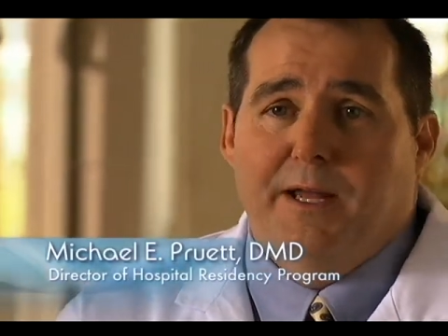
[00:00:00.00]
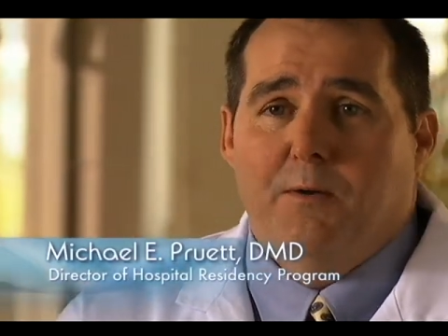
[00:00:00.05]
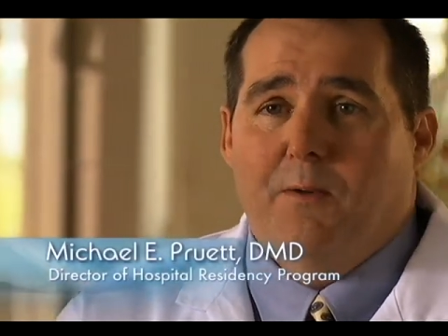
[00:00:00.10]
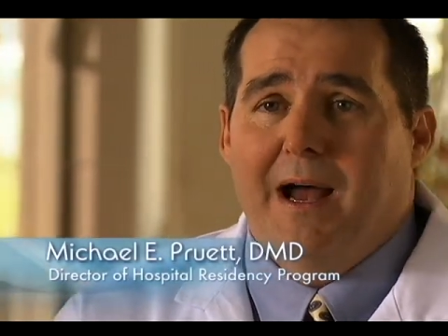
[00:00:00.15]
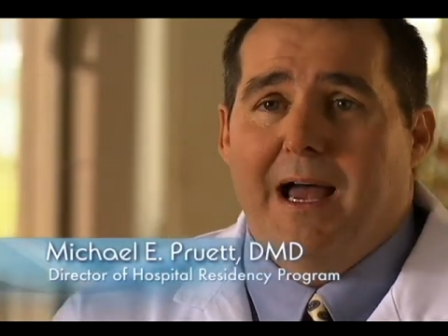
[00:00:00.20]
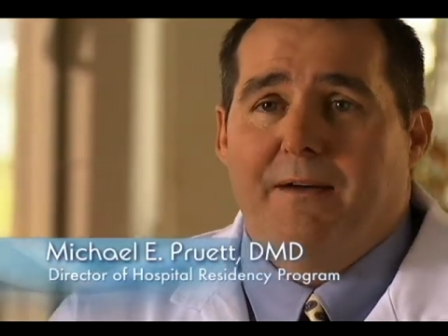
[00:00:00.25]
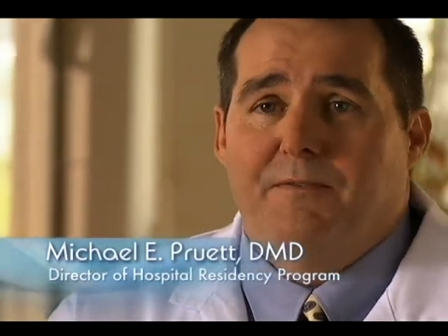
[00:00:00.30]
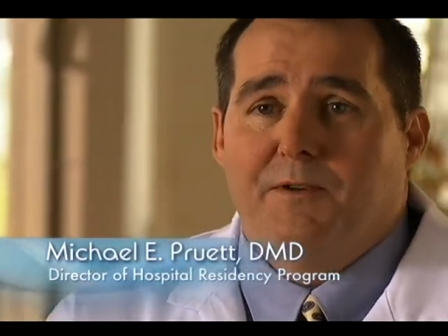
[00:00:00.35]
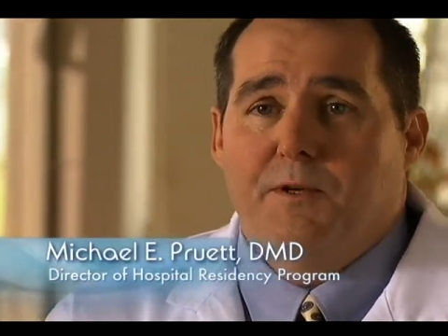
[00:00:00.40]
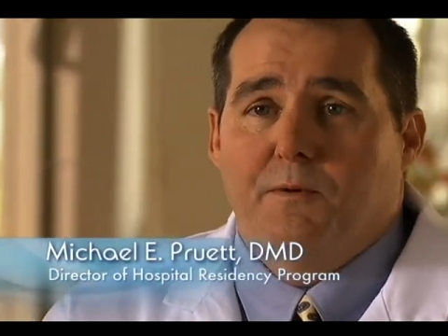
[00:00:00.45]
don't
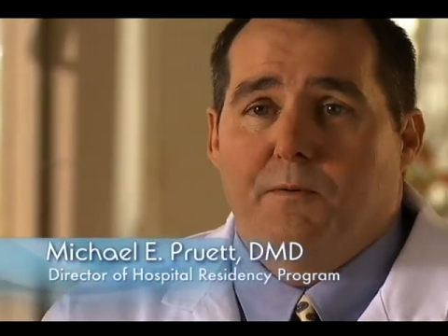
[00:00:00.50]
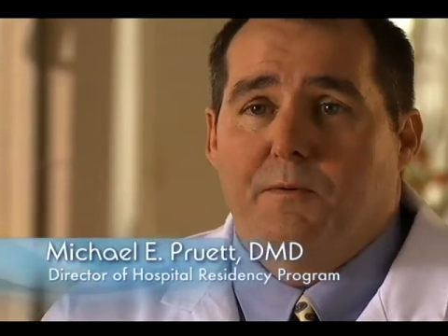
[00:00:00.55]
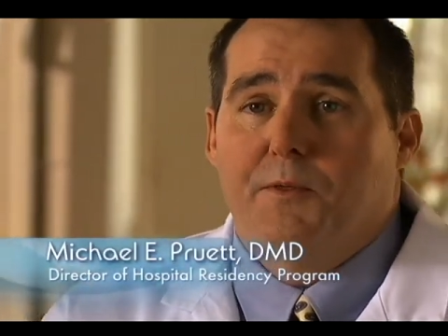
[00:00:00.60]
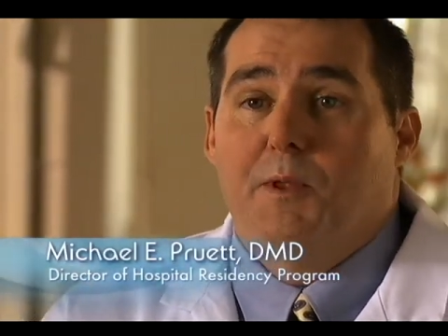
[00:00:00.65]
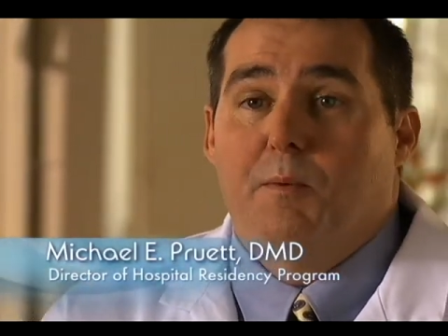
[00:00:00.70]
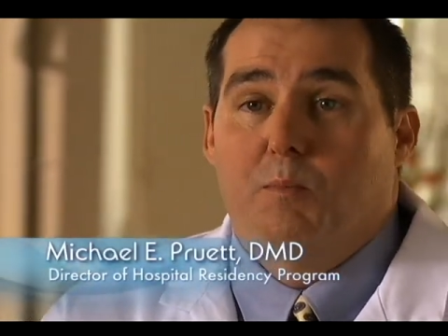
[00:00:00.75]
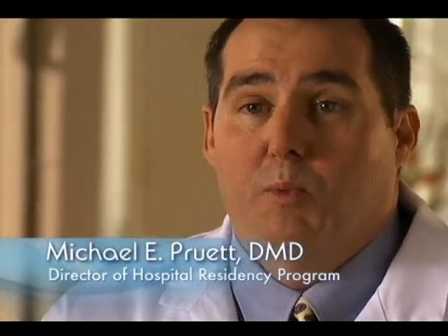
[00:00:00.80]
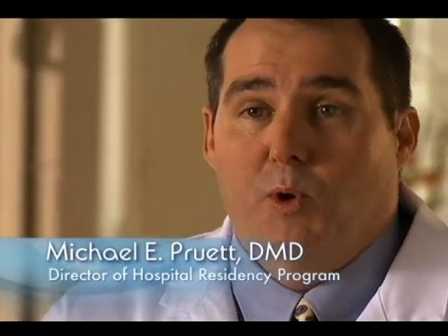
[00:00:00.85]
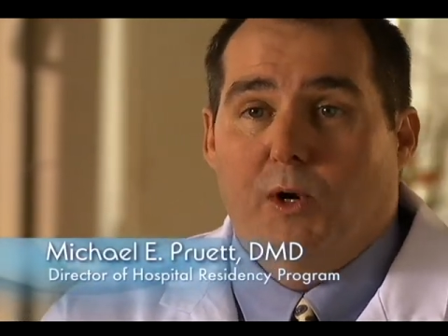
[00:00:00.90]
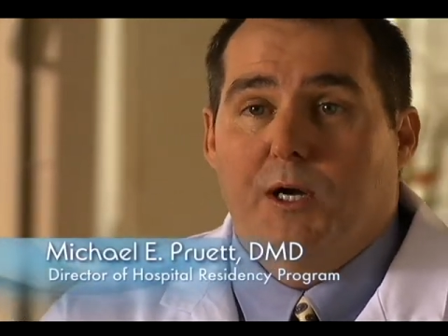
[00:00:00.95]
have to,
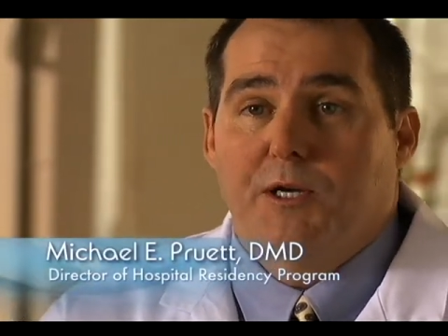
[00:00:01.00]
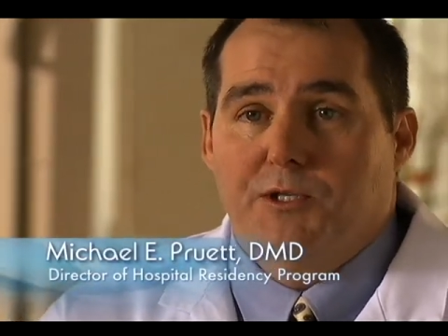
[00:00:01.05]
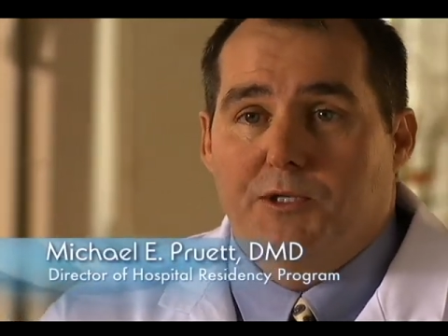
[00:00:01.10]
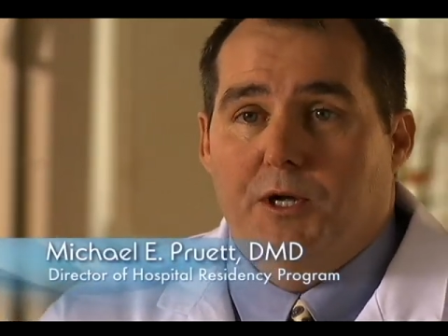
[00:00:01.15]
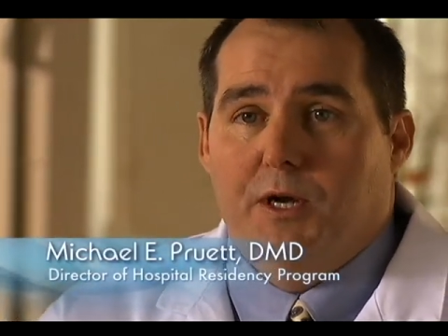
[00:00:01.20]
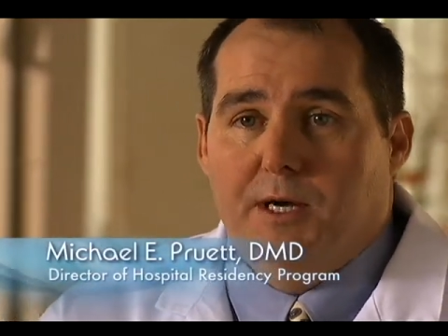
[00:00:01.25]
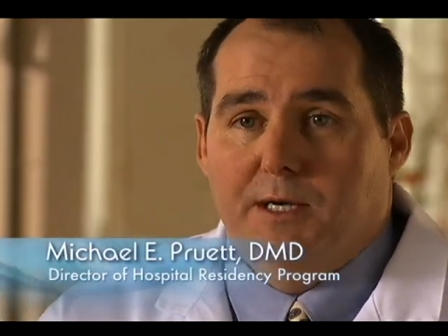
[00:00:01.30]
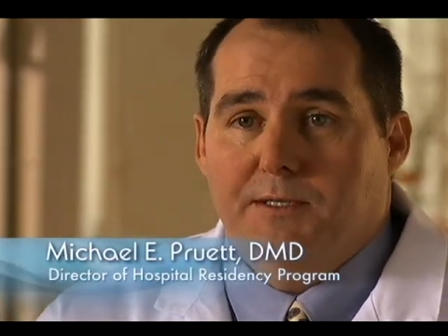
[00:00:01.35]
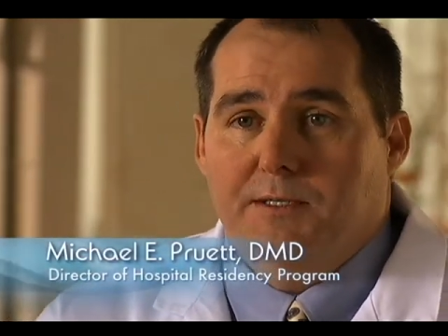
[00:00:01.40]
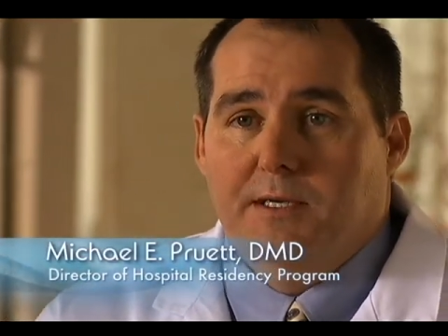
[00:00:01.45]
the brush
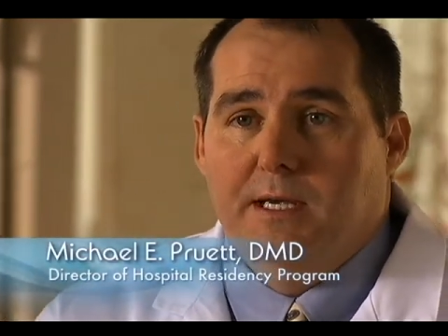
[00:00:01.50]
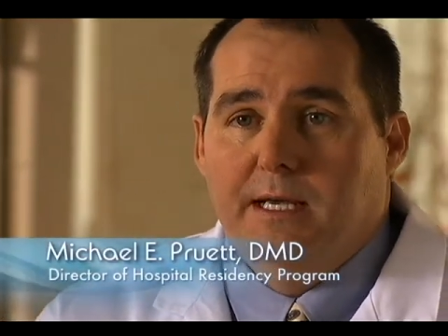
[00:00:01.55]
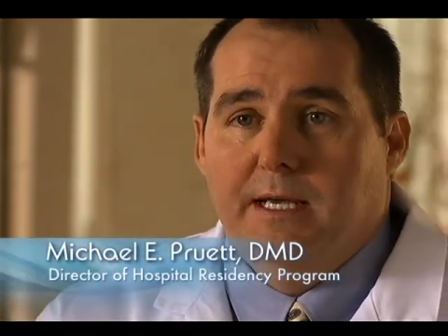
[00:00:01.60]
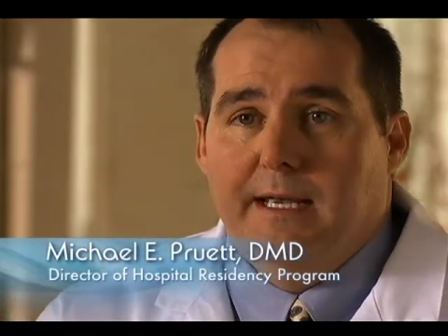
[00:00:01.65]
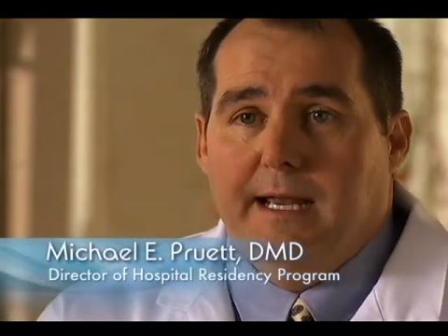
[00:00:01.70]
does.